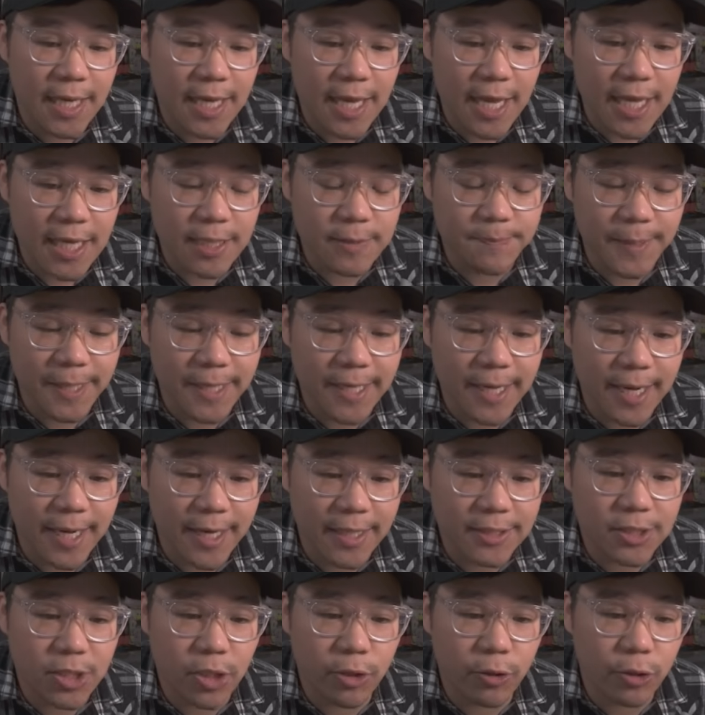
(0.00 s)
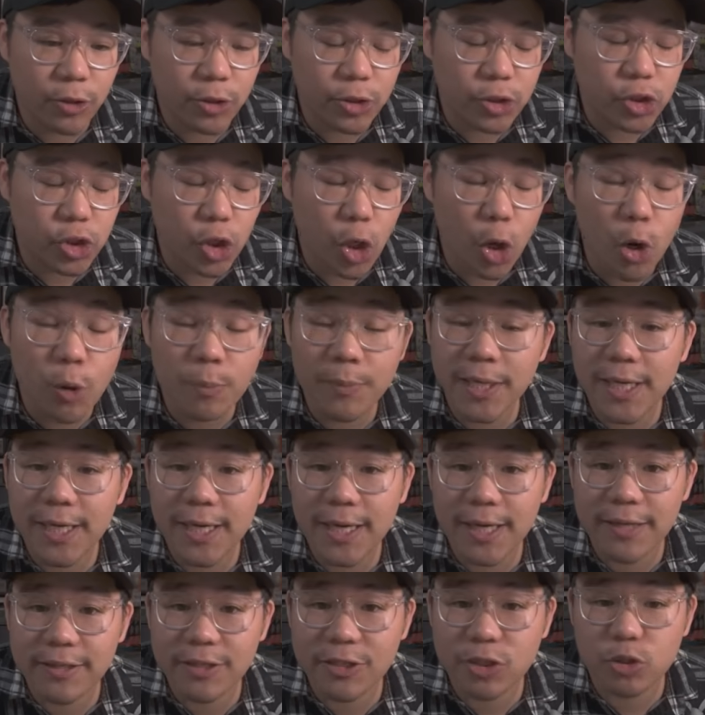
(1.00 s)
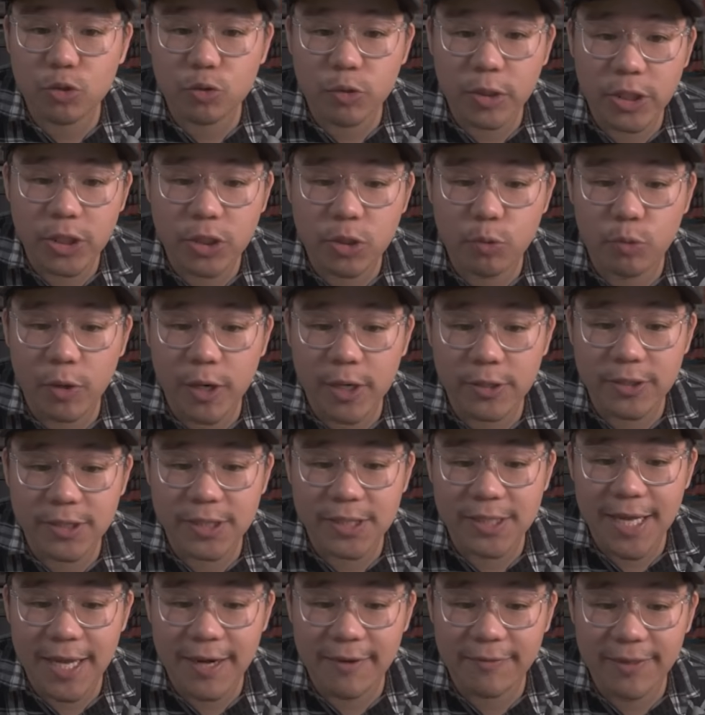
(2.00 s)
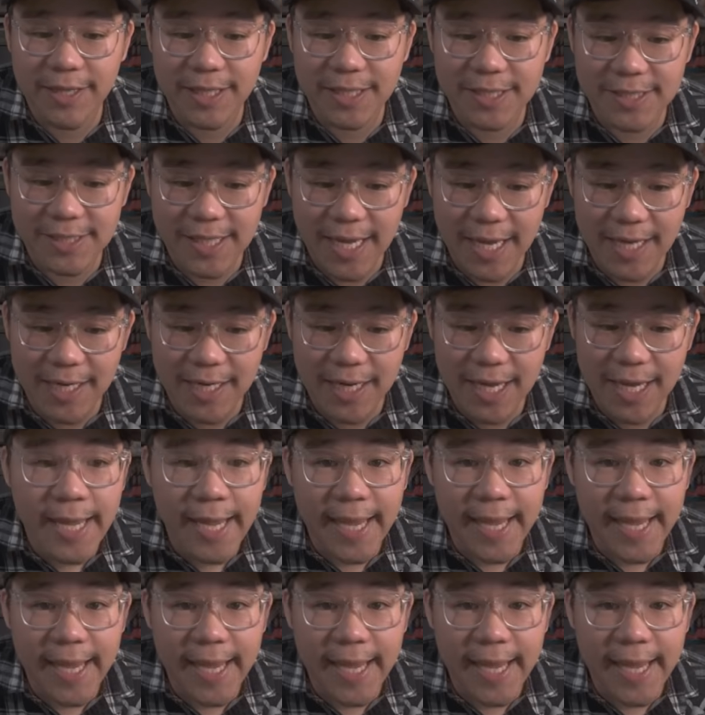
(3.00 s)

is because there are so many illustration rares inside of this set.